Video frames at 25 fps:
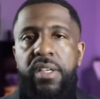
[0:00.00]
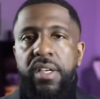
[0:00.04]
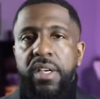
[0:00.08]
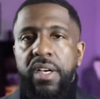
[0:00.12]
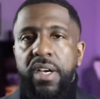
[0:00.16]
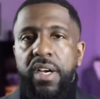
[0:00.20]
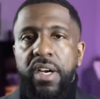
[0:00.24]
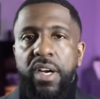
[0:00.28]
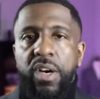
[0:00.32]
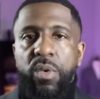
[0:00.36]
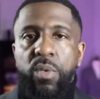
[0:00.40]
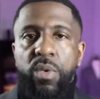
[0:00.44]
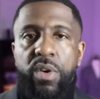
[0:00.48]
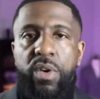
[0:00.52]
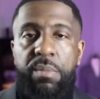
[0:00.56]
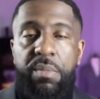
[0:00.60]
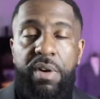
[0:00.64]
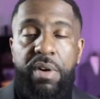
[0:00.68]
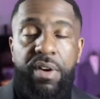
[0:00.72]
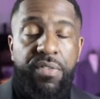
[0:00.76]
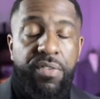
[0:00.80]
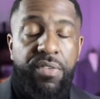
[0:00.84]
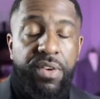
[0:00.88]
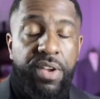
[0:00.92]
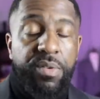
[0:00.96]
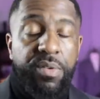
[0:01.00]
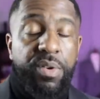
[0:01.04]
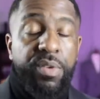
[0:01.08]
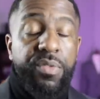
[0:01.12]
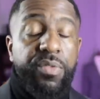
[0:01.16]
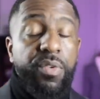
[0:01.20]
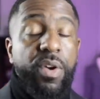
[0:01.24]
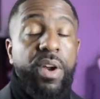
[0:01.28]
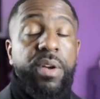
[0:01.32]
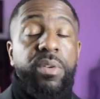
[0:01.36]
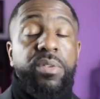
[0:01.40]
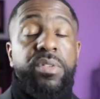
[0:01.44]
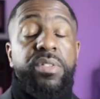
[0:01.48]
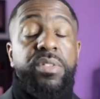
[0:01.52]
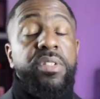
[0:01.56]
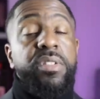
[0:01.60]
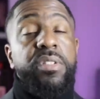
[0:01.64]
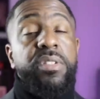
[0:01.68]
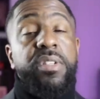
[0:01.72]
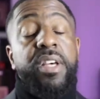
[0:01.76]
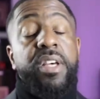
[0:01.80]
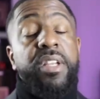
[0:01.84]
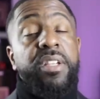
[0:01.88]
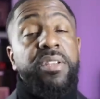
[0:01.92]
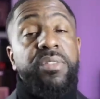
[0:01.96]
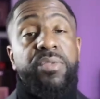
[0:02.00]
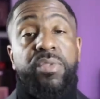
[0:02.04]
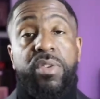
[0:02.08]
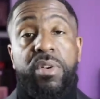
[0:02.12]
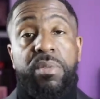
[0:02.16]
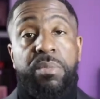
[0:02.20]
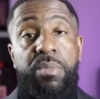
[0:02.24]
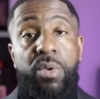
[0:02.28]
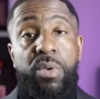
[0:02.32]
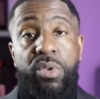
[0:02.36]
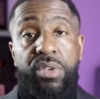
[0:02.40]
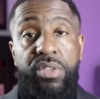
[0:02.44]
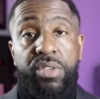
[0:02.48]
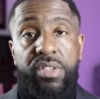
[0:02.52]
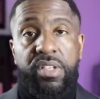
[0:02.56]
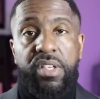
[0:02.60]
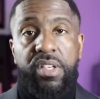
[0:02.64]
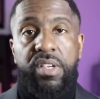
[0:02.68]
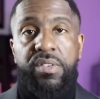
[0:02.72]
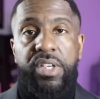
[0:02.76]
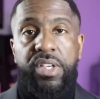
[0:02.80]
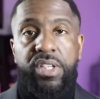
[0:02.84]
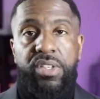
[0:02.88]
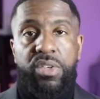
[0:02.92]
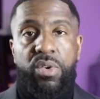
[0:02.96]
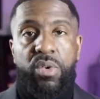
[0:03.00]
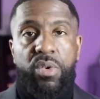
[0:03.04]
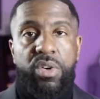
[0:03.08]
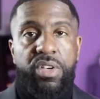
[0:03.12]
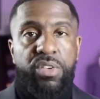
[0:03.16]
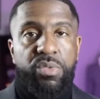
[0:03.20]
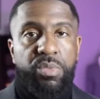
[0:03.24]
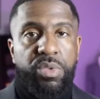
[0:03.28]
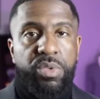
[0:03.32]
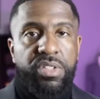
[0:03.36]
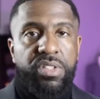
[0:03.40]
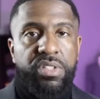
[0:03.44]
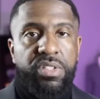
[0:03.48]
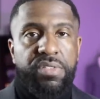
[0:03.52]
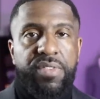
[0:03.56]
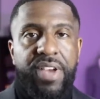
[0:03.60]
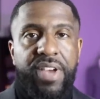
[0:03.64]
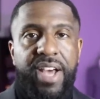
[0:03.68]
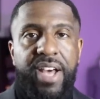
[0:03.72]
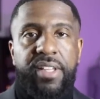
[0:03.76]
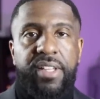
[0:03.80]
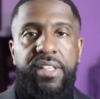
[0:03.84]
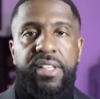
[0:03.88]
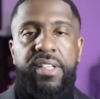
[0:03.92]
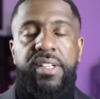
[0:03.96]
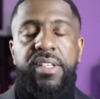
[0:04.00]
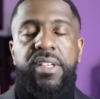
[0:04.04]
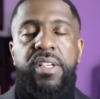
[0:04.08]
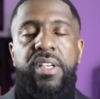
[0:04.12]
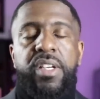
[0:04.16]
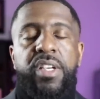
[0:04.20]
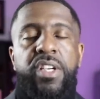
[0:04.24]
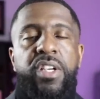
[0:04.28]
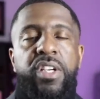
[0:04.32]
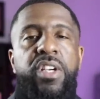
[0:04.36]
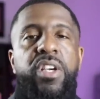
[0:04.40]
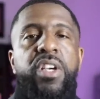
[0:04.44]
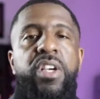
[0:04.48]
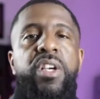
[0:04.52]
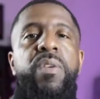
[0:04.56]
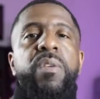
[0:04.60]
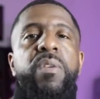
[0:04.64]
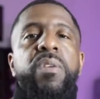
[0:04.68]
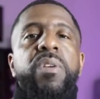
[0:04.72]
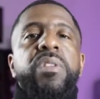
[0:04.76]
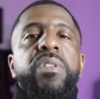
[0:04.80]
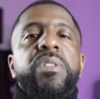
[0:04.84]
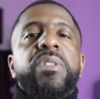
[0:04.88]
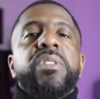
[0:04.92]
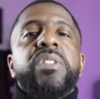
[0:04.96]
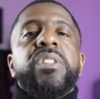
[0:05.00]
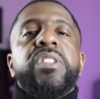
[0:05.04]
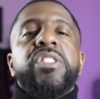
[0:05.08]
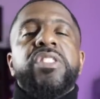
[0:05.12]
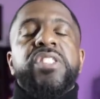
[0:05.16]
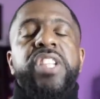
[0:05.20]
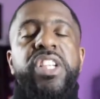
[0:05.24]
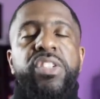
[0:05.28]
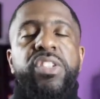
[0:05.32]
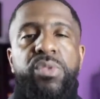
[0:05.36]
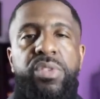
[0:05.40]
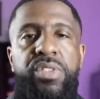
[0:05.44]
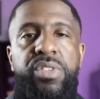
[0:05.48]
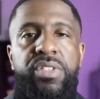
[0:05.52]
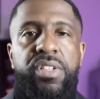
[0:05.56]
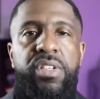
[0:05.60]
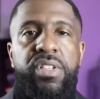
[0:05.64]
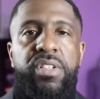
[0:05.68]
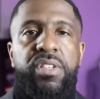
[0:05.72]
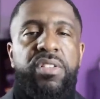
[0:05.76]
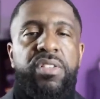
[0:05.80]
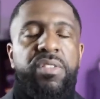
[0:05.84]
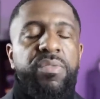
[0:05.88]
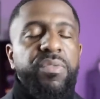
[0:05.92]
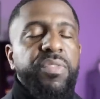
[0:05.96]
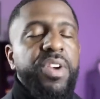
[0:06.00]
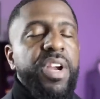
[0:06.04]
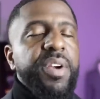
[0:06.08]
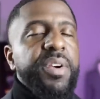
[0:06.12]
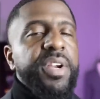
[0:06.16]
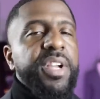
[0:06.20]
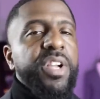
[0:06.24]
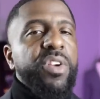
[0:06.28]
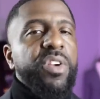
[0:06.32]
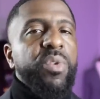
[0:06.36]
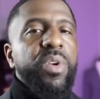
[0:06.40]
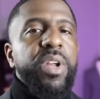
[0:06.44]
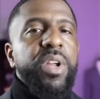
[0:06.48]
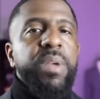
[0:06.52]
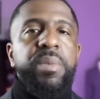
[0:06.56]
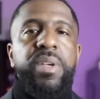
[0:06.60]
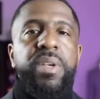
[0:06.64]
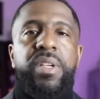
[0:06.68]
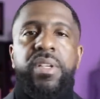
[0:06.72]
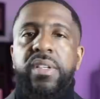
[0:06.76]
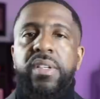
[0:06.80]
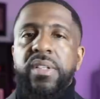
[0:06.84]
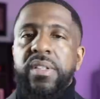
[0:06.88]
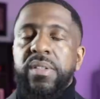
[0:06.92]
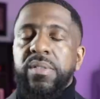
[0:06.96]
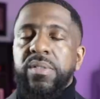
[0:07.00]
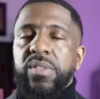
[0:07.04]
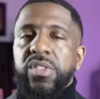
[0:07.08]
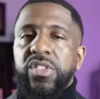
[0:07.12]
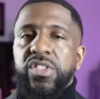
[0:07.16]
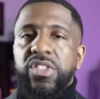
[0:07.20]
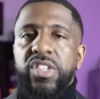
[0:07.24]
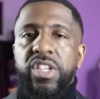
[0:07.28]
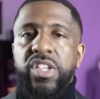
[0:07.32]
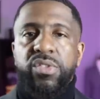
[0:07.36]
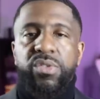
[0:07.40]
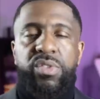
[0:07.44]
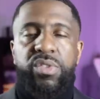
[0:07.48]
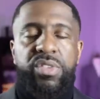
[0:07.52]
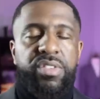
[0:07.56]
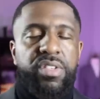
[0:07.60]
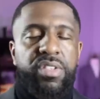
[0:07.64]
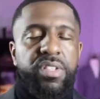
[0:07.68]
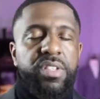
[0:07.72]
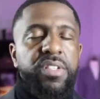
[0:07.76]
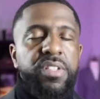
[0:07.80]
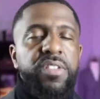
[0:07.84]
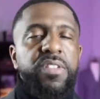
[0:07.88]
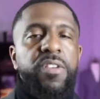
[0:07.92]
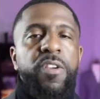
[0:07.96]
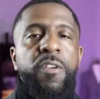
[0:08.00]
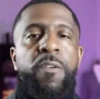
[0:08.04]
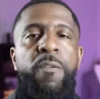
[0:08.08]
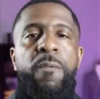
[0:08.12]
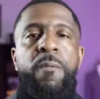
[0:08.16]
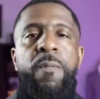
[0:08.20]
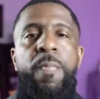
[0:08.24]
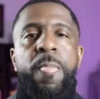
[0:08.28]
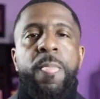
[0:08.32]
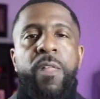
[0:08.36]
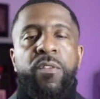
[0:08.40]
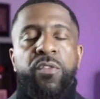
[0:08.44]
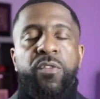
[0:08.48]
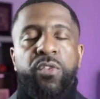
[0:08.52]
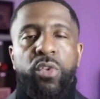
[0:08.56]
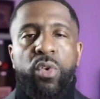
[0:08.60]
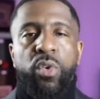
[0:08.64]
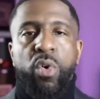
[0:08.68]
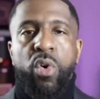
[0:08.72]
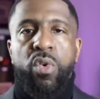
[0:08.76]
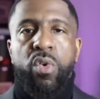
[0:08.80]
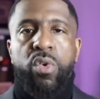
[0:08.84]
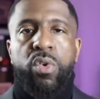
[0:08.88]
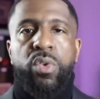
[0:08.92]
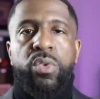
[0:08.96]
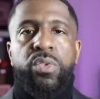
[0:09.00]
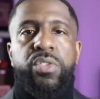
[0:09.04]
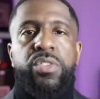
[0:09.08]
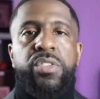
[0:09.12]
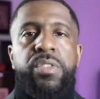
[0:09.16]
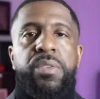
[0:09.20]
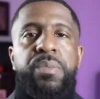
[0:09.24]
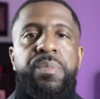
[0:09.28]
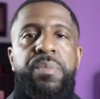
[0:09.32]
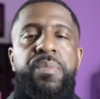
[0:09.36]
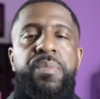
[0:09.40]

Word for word: uh, one of my favorite fragrances. That's from Boadicea Victorious, which is Valiant. Citruses, very creamy, citruses, florals,